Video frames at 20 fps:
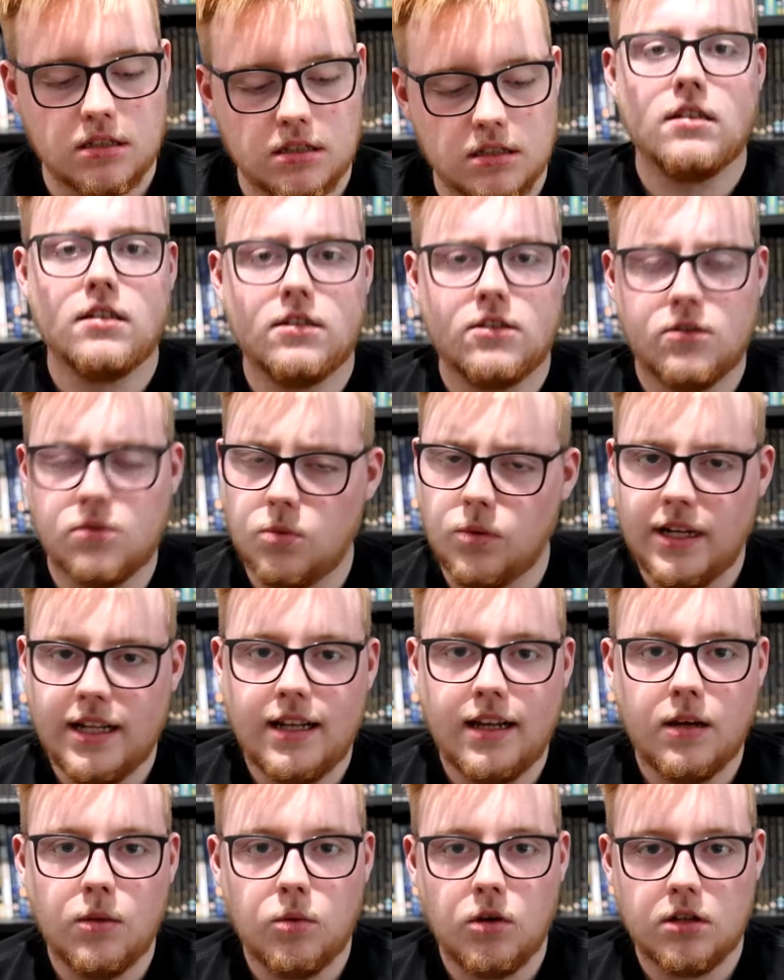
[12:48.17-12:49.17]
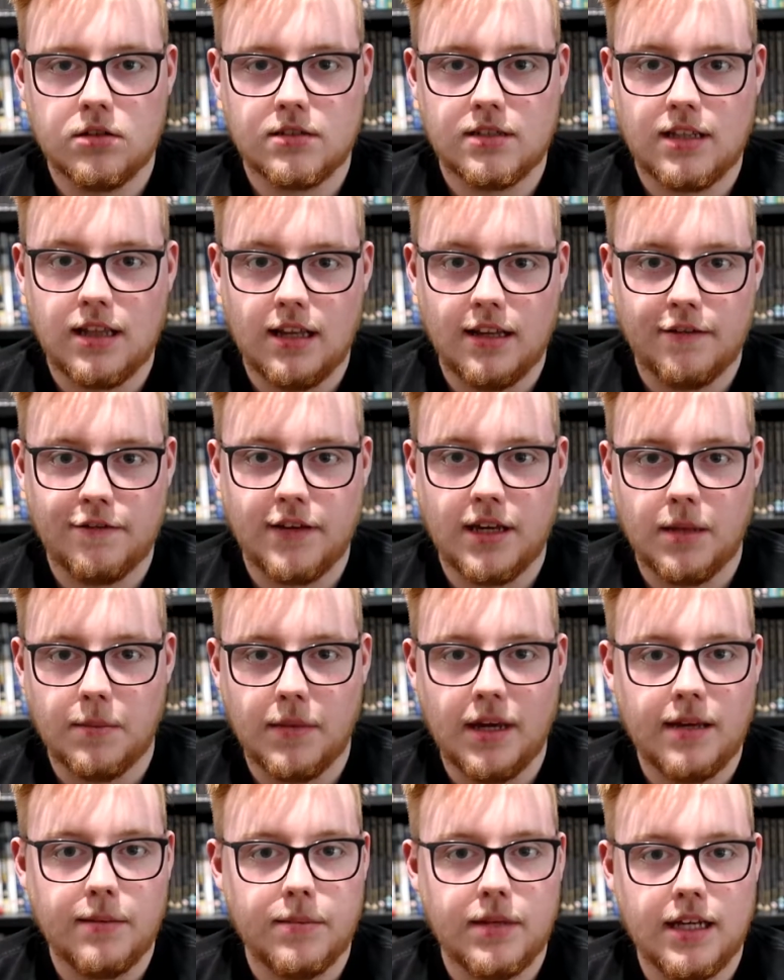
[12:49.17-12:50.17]
Sweetie warns Cliff he
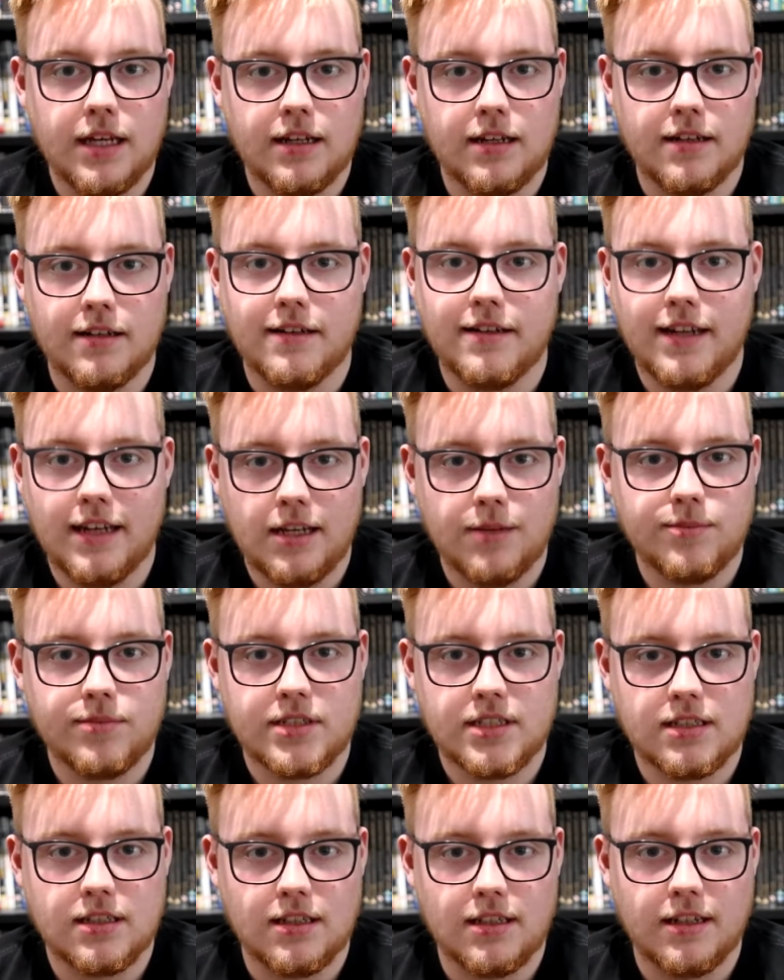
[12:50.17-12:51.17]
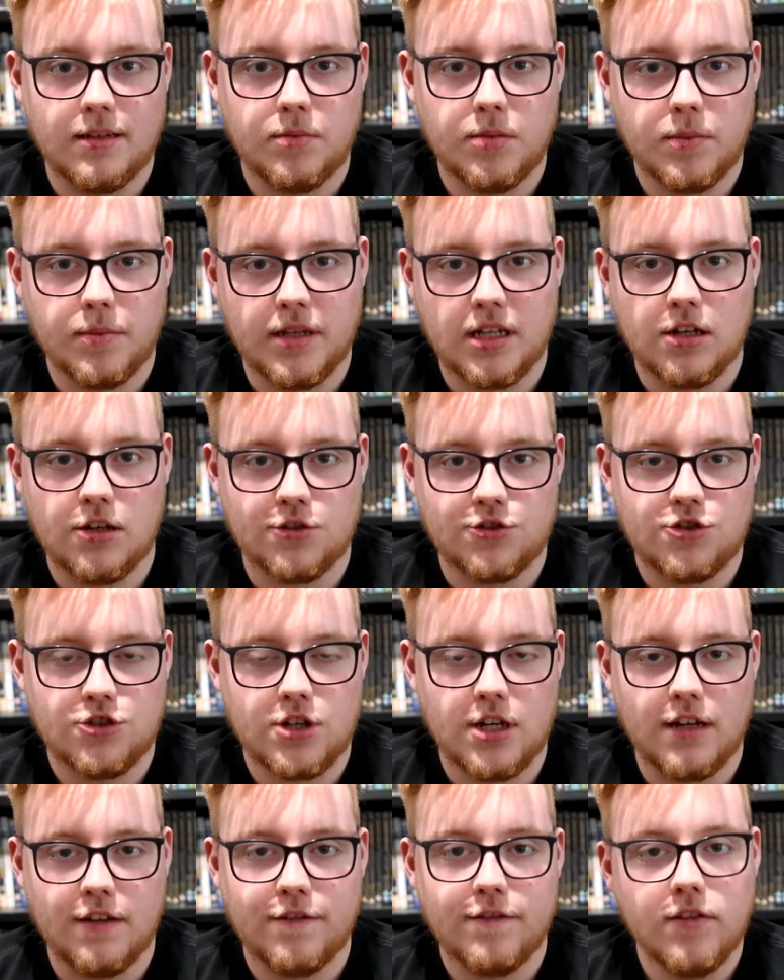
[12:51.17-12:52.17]
may be in a deep sleep because
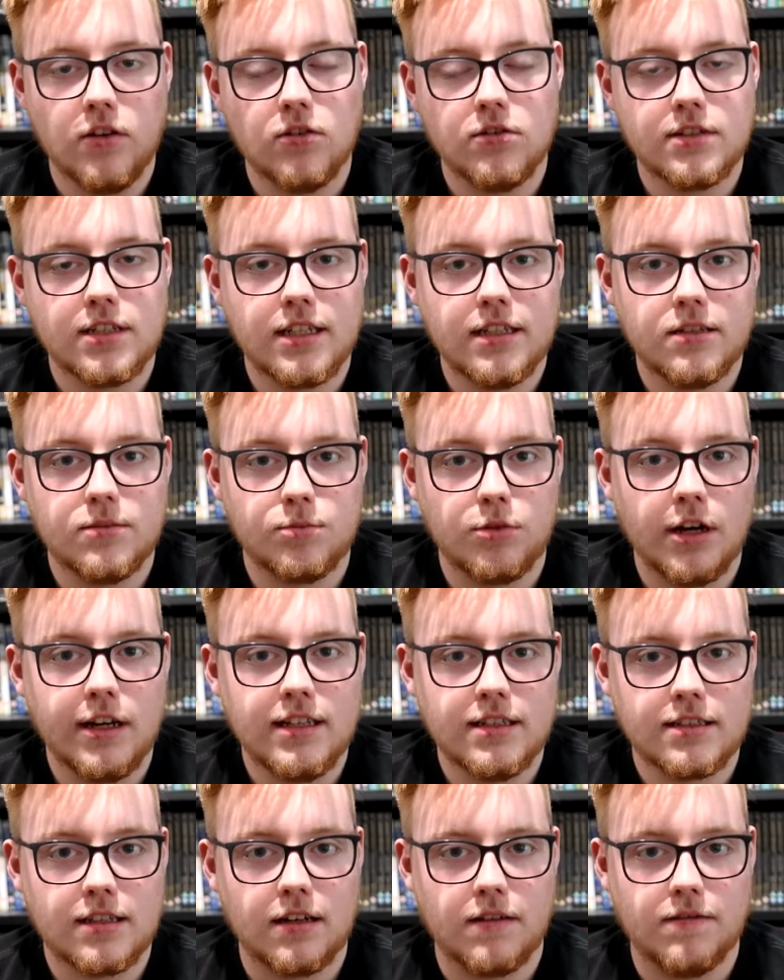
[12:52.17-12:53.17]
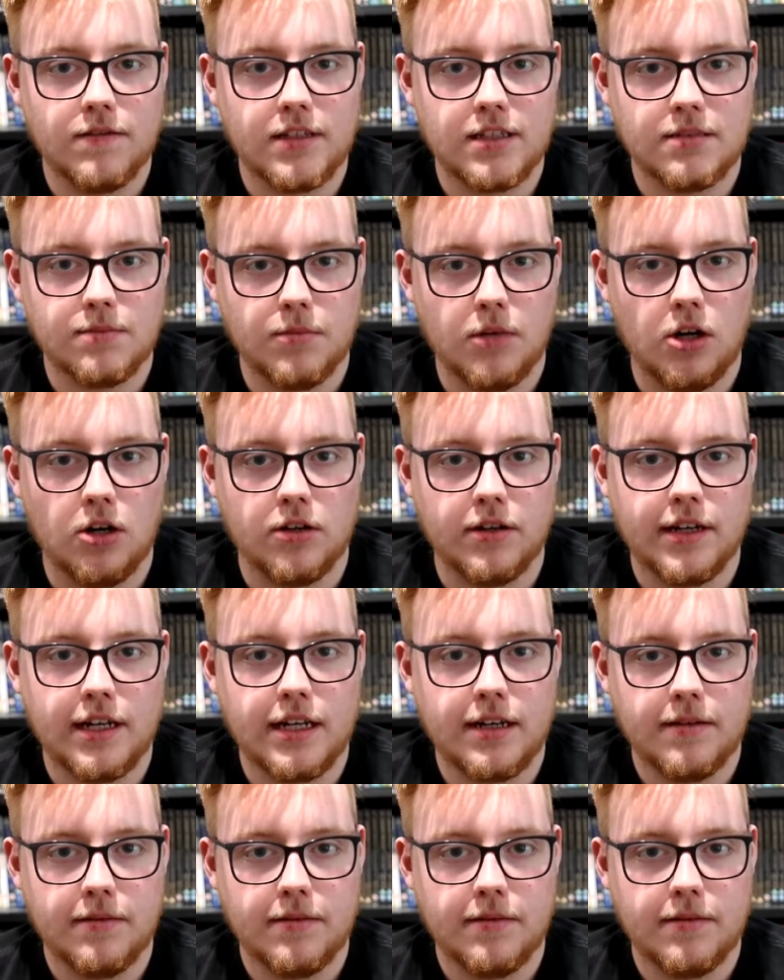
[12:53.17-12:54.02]
she fucked his brains out this morning.